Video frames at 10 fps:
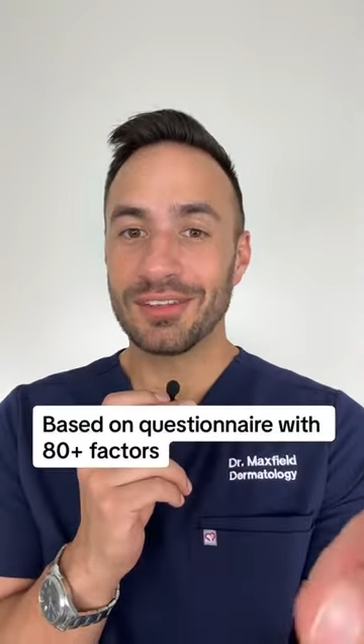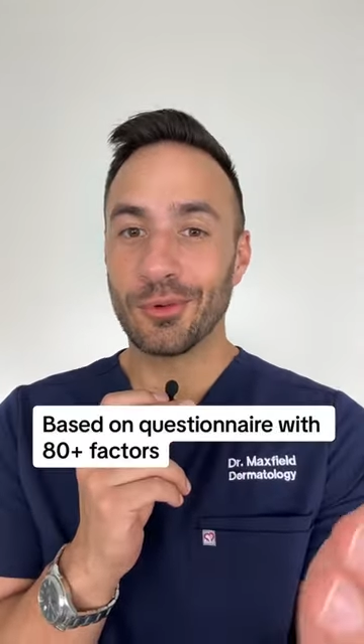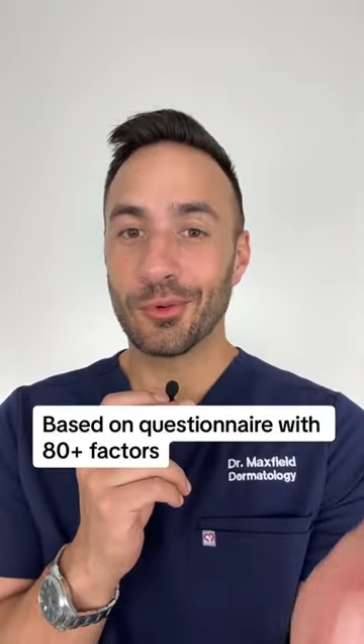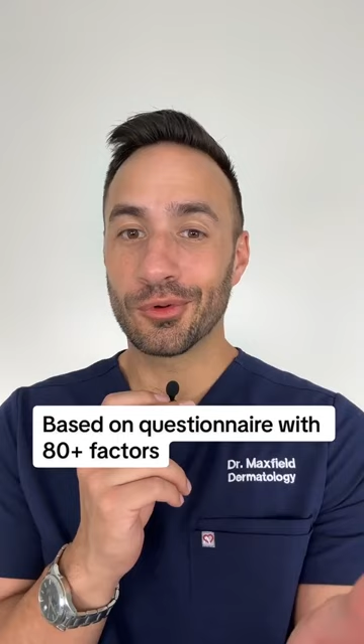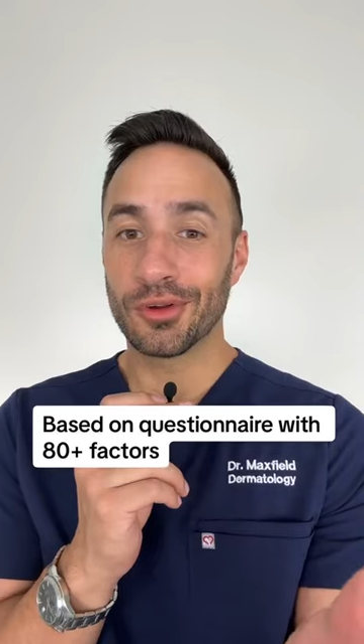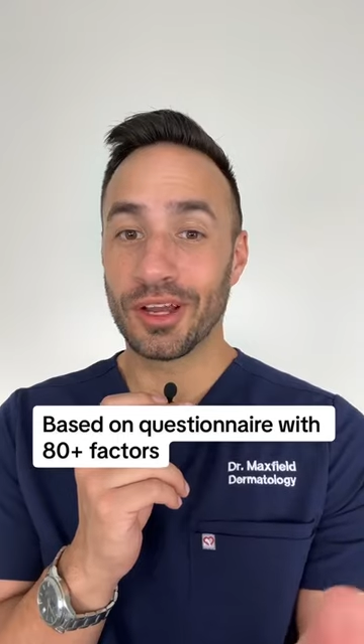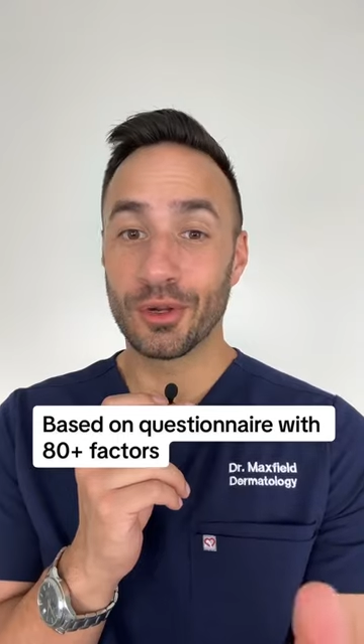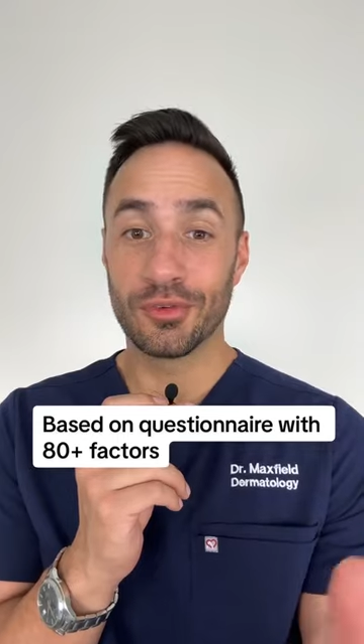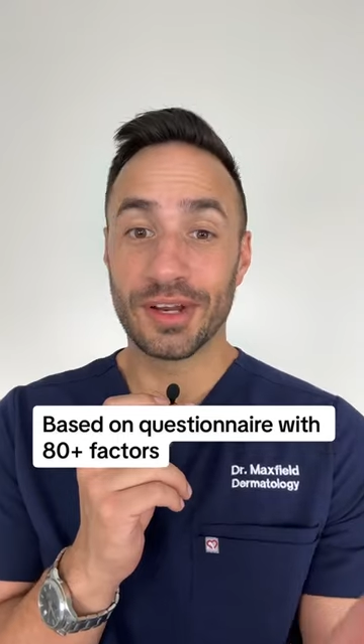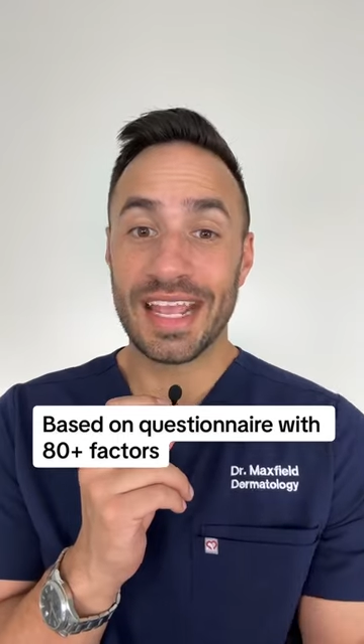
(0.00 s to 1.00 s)
to order on
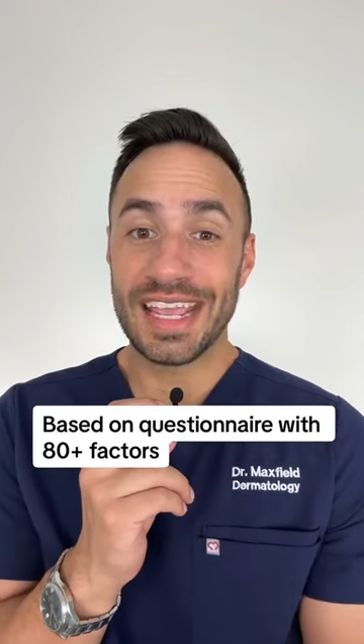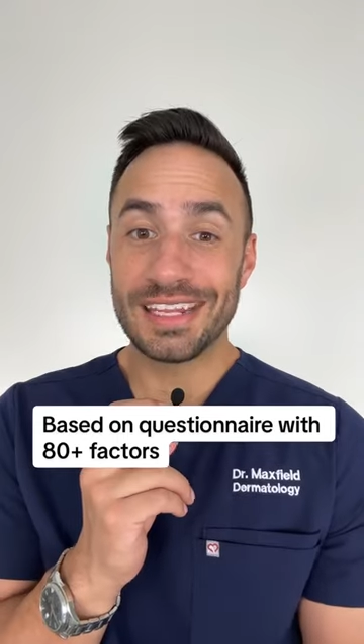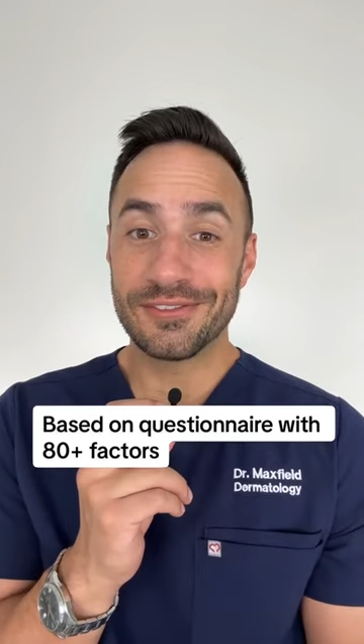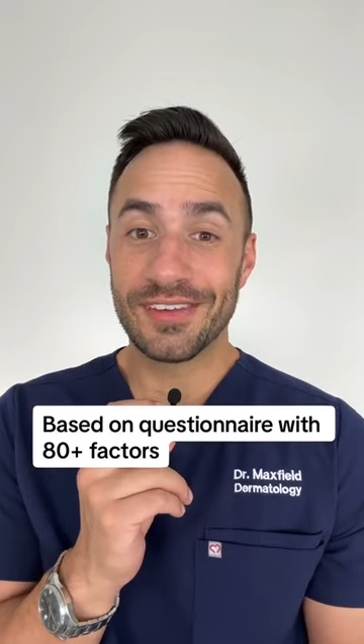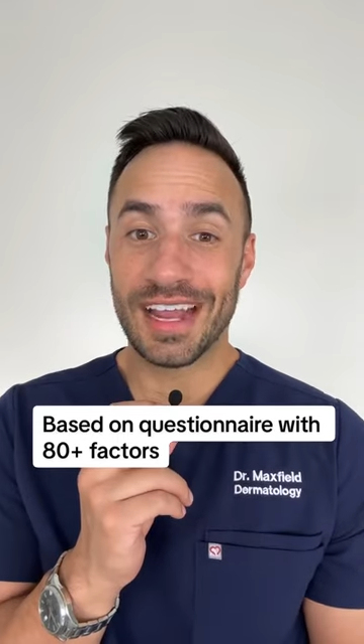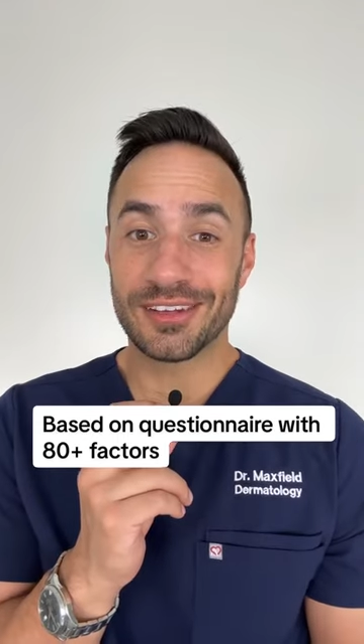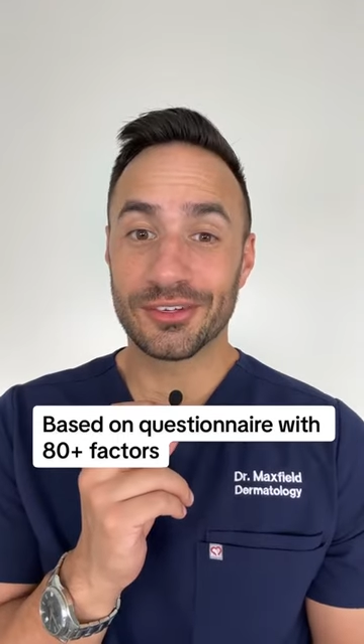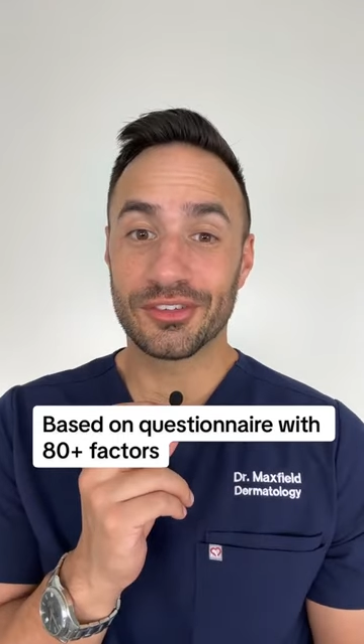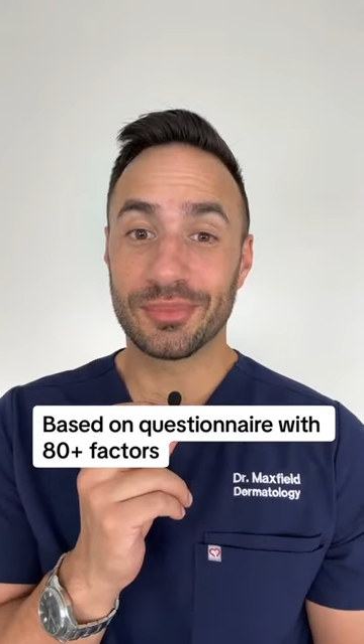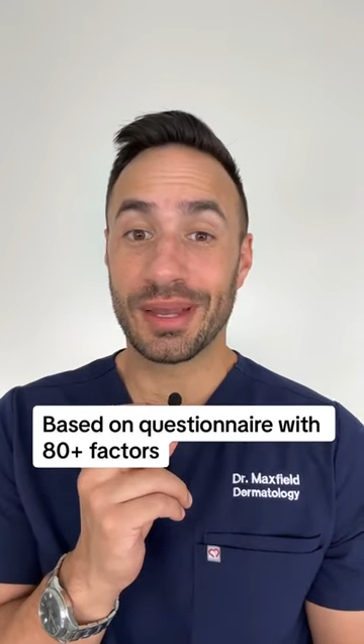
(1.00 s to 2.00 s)
over eighty
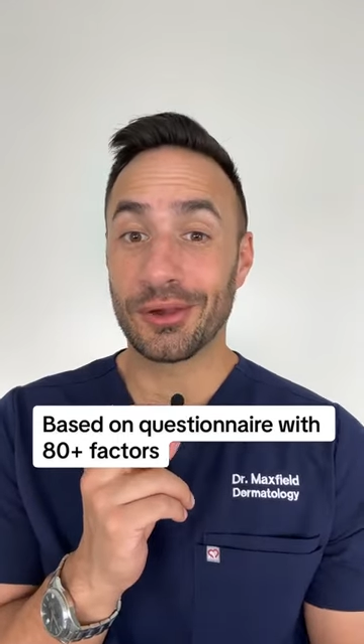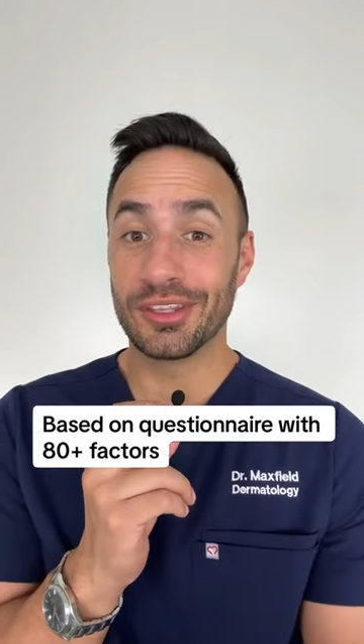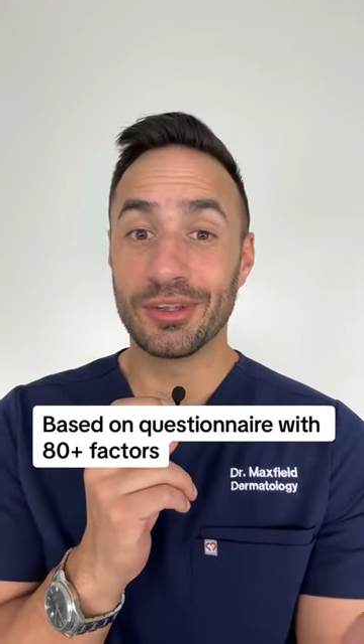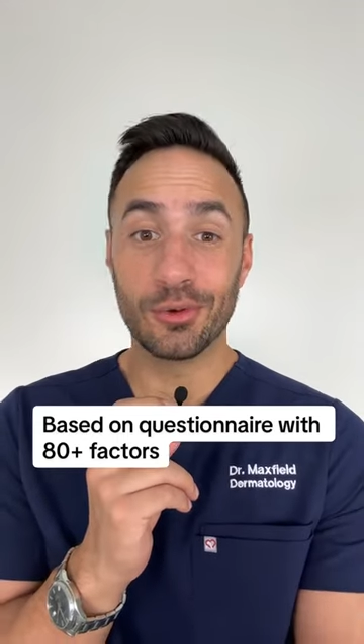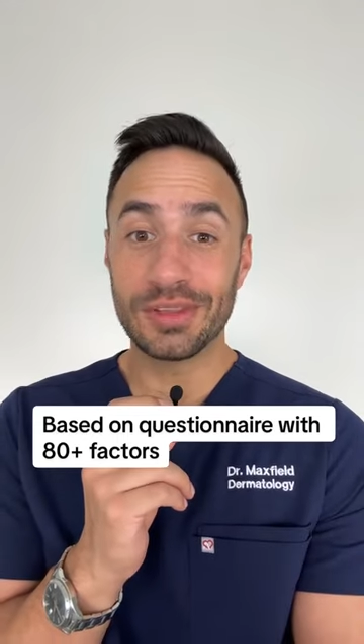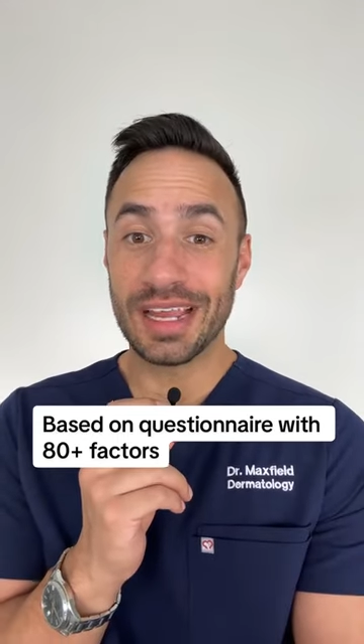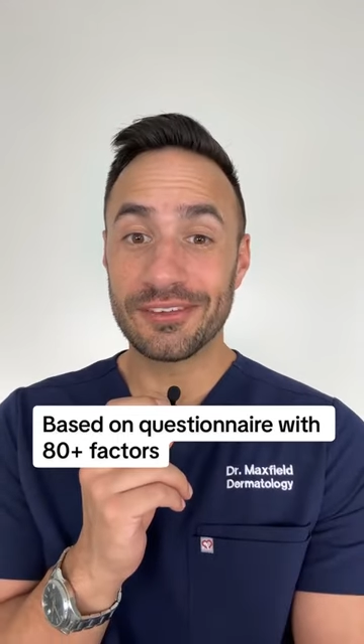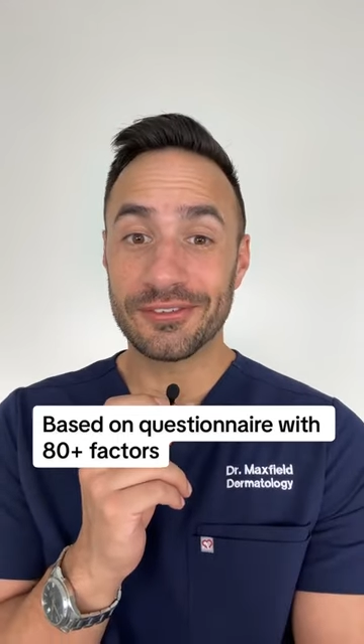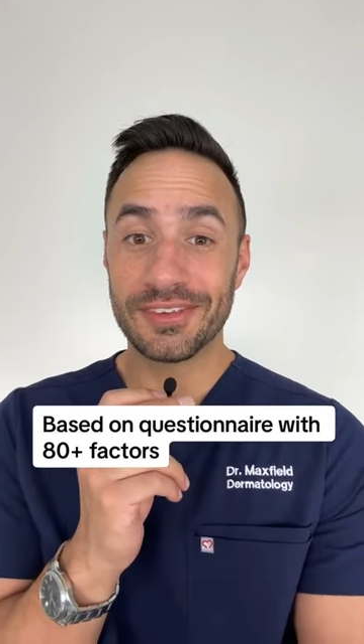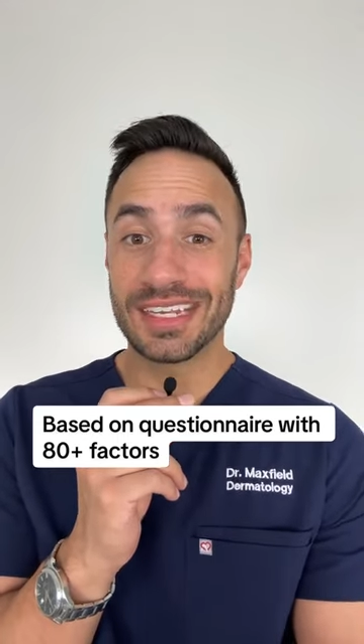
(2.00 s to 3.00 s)
factors about your life